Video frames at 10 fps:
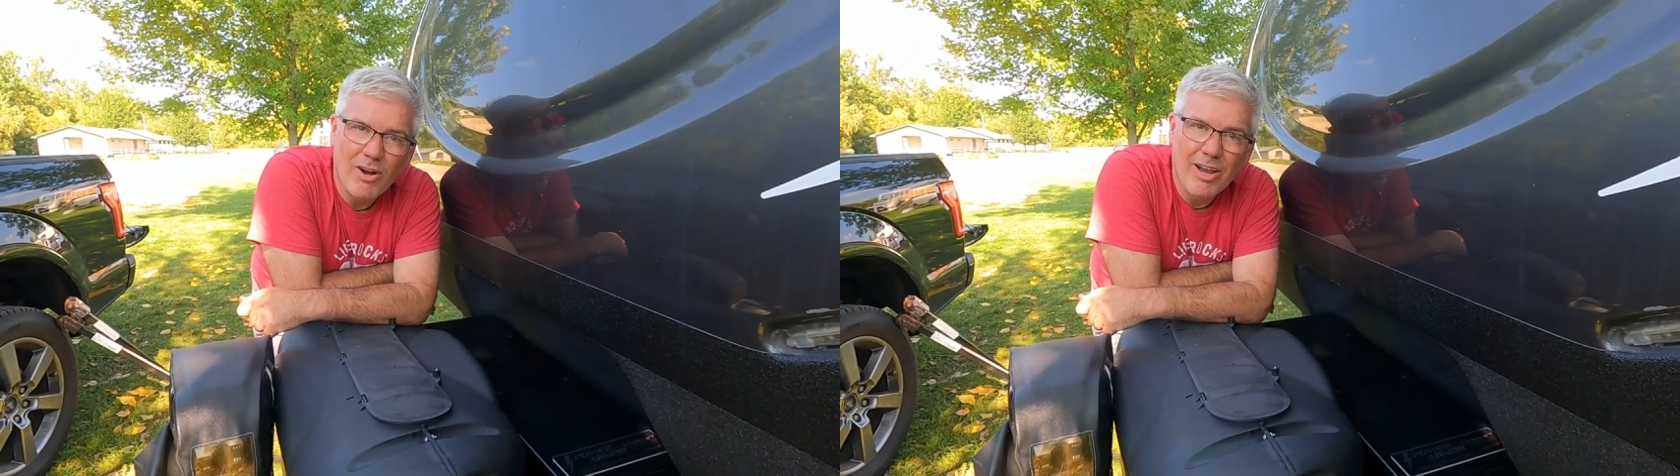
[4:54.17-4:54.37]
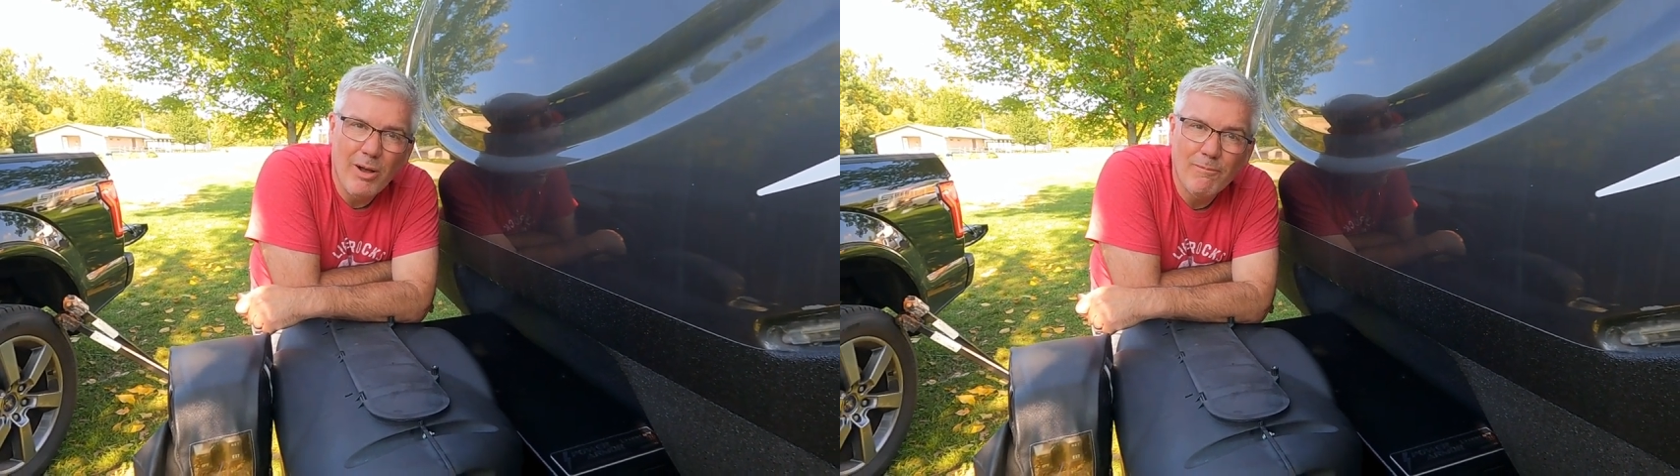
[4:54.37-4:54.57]

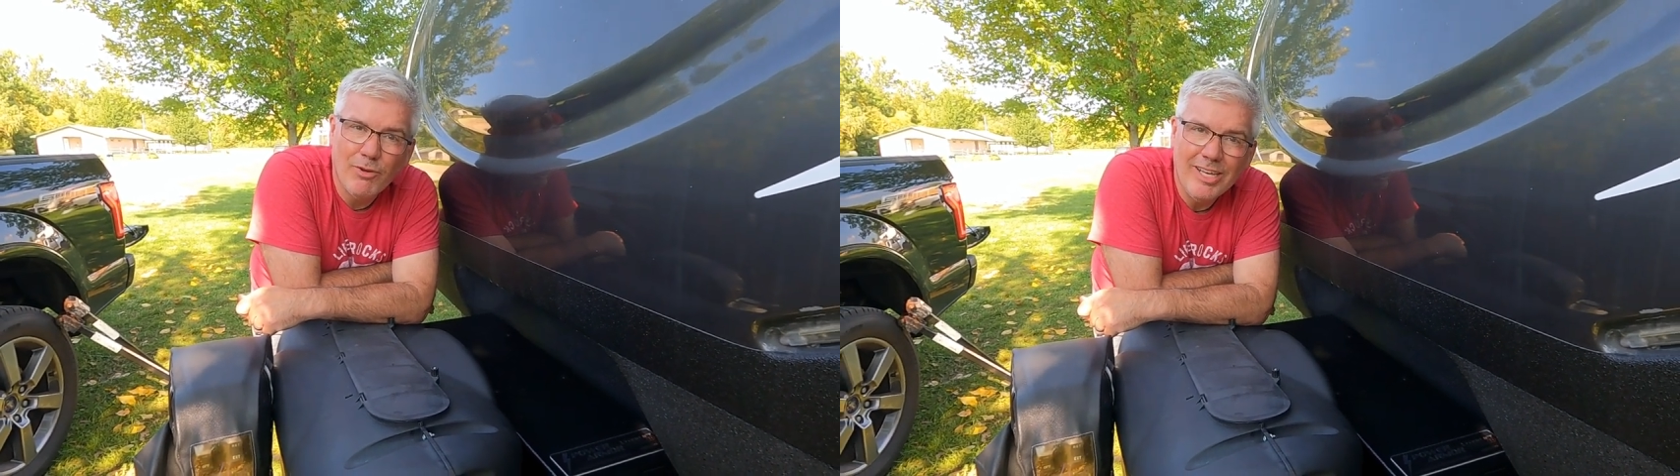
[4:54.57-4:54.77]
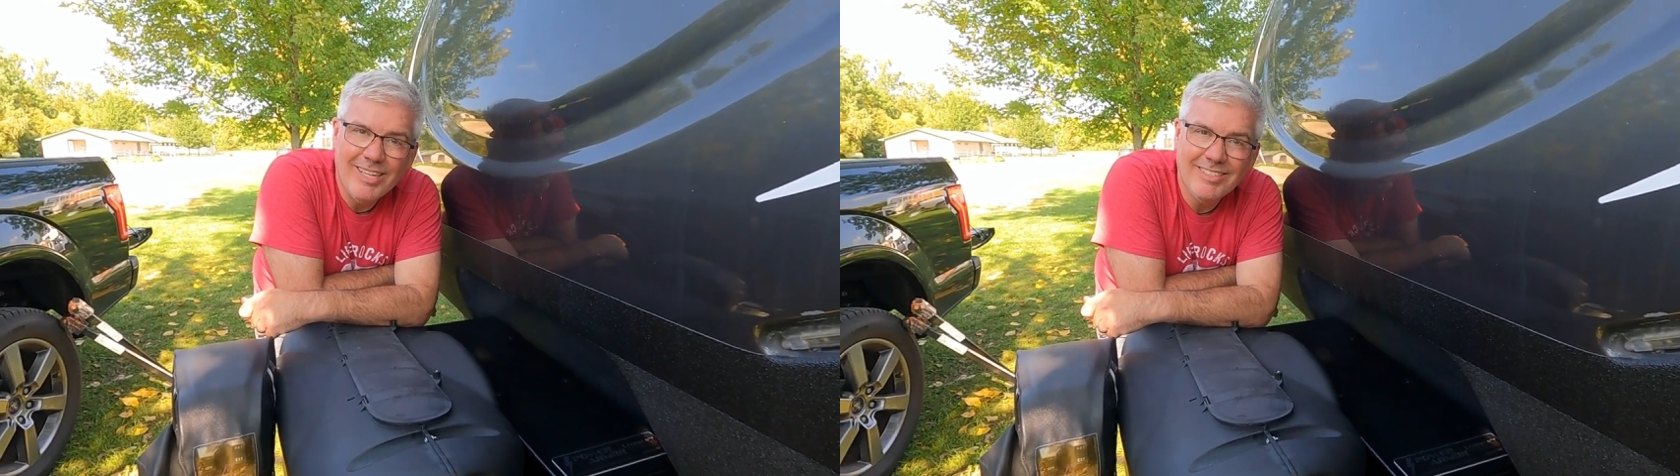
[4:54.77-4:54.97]
our
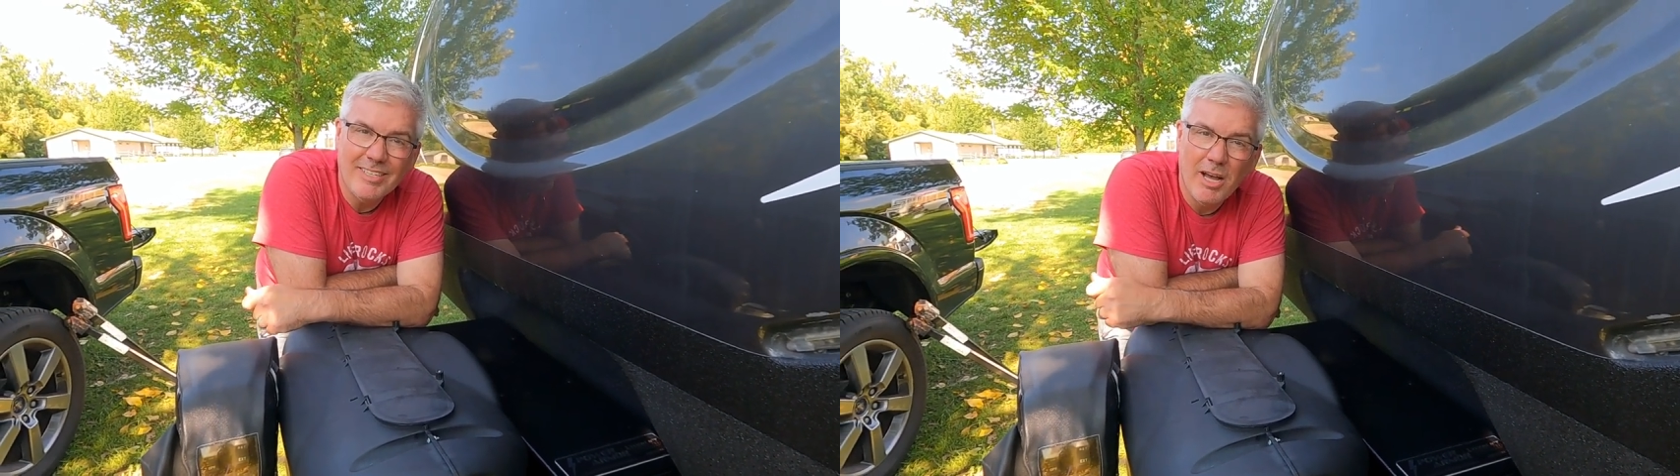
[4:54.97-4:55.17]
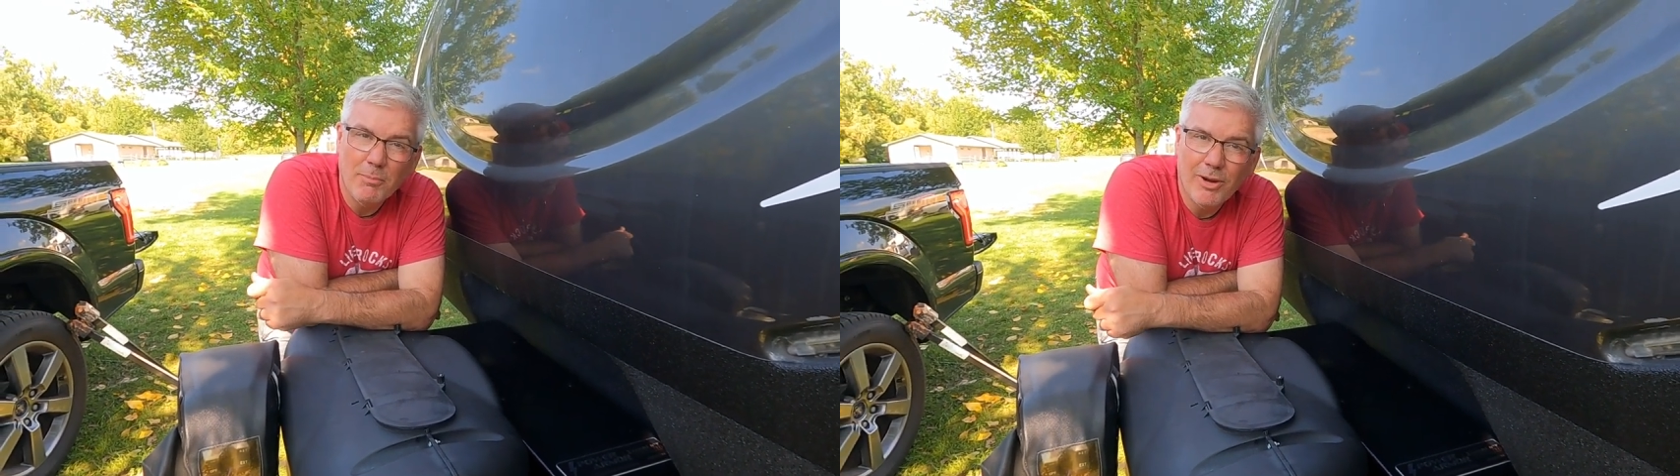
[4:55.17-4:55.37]
helpful
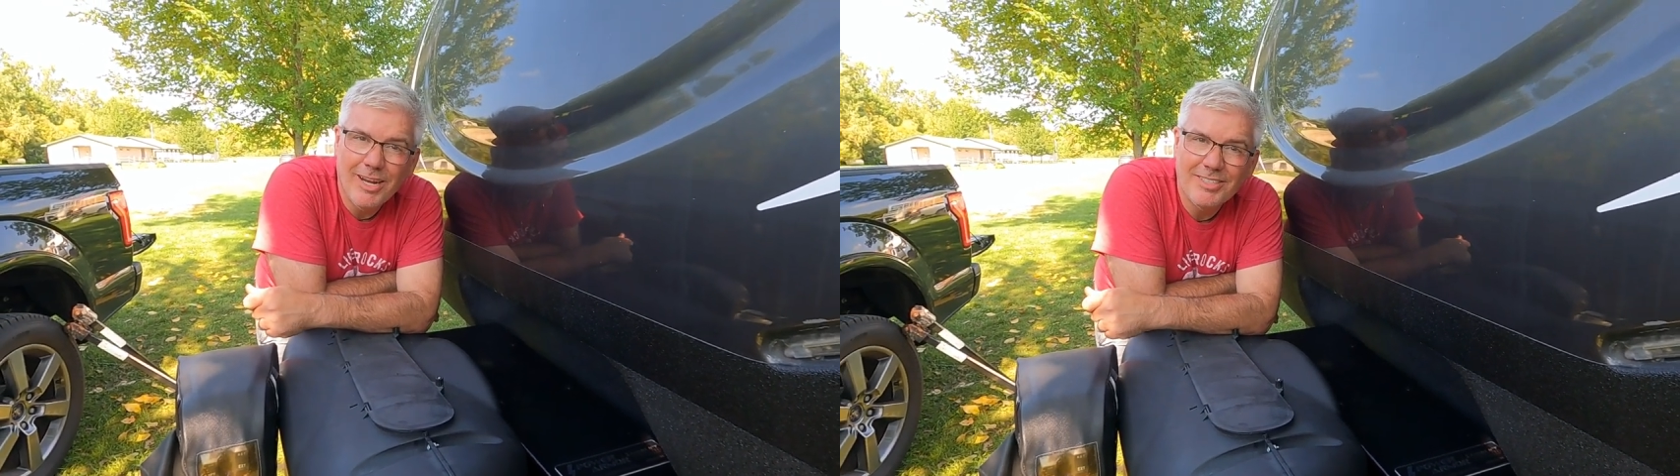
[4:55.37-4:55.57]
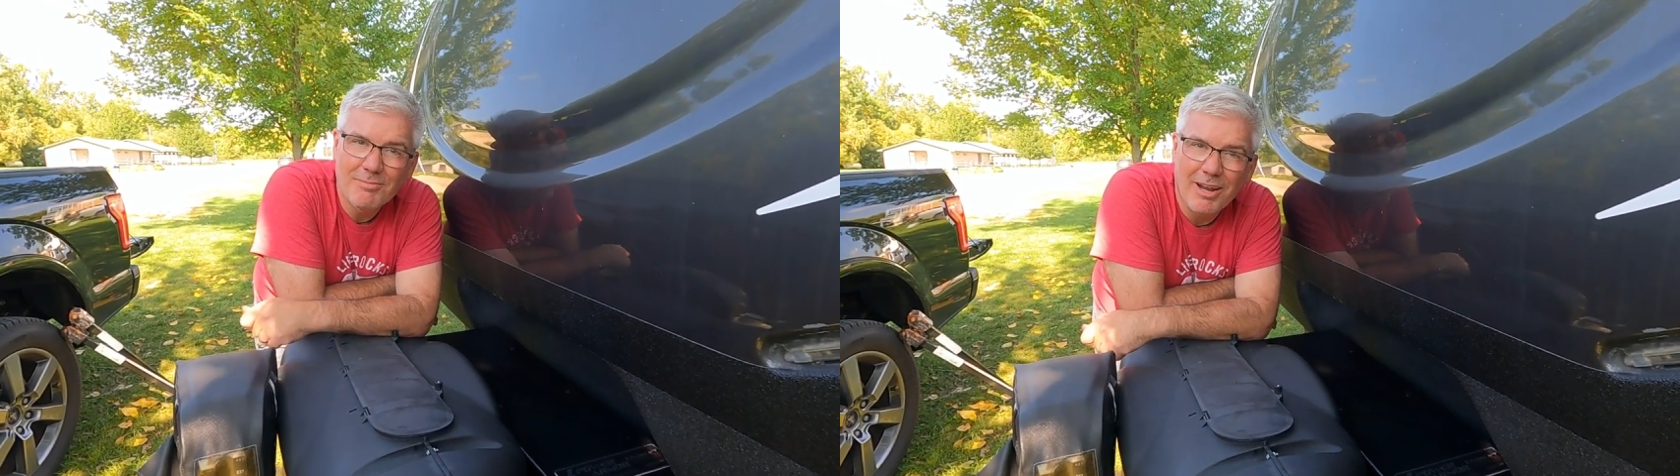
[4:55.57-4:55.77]
hints and upgrades